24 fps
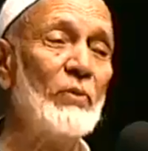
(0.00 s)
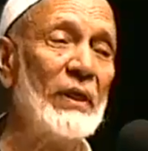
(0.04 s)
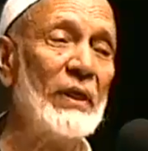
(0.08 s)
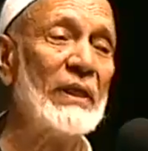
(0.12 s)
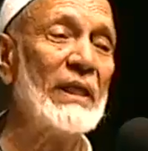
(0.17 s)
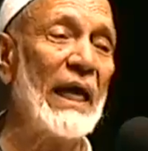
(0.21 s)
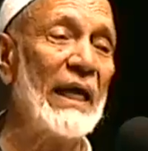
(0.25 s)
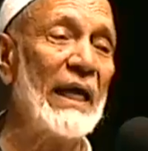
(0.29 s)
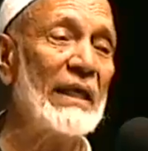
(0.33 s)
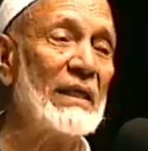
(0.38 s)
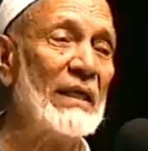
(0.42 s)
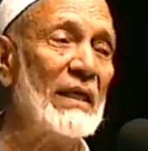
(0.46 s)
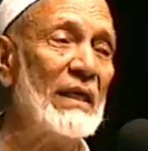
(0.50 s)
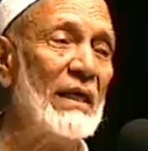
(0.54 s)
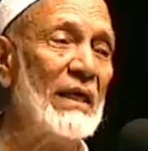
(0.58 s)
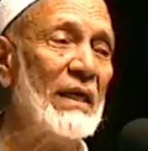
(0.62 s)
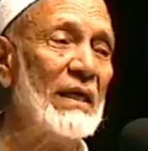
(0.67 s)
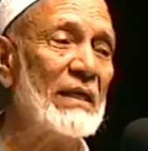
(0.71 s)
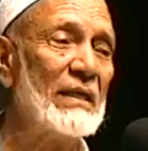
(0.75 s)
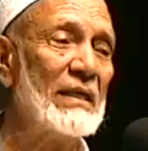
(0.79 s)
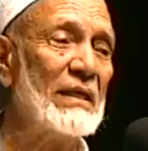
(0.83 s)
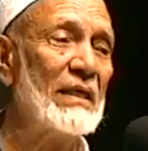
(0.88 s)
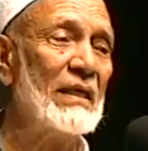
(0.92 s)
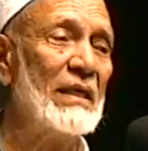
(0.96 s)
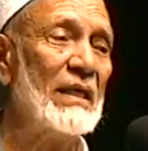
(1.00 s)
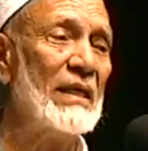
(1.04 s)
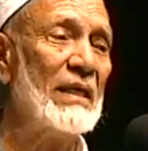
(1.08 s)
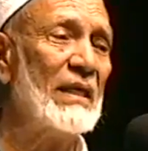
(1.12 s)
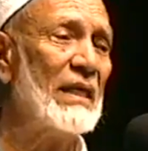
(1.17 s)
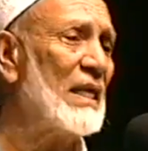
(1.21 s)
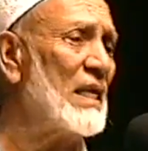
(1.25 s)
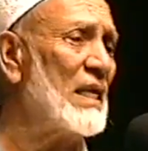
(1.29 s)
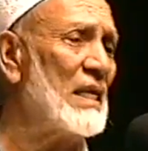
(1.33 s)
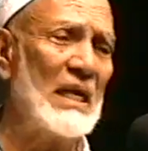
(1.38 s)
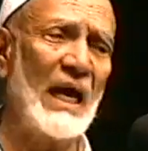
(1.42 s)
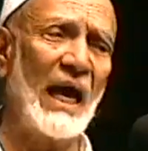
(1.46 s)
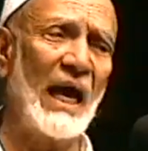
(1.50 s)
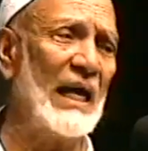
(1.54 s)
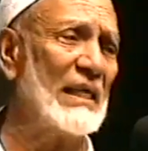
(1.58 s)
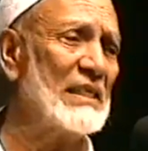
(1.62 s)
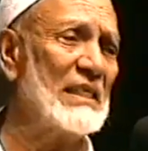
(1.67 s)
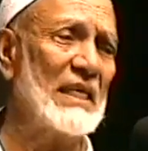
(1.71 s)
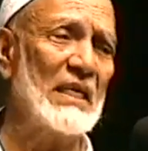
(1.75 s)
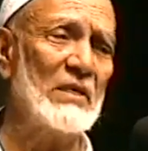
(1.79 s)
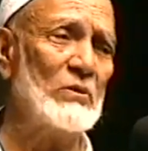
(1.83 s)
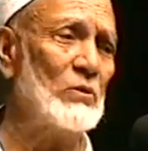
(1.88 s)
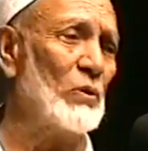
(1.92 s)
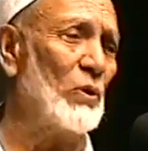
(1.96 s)
doing that? I
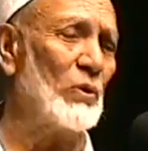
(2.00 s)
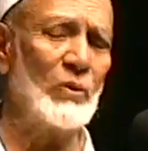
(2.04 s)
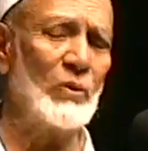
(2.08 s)
said, no.